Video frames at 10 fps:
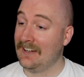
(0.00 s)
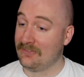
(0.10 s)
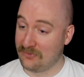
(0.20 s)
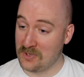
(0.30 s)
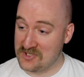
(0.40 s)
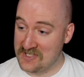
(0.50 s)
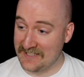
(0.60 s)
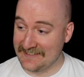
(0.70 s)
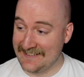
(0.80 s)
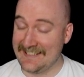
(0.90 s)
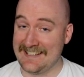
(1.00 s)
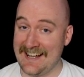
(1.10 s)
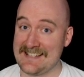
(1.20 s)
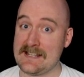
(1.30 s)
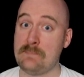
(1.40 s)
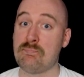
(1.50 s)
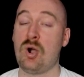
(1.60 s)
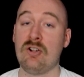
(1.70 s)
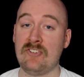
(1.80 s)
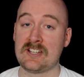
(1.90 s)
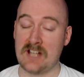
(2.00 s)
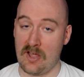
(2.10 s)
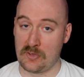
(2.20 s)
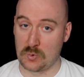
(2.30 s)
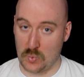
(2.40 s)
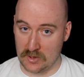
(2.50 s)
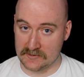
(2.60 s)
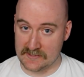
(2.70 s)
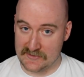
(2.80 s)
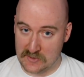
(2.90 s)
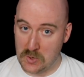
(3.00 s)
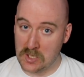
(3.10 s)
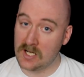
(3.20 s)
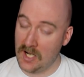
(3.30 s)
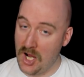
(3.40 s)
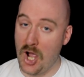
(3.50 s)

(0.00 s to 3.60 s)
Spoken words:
Fortunately, he has a perfect otherworldly score,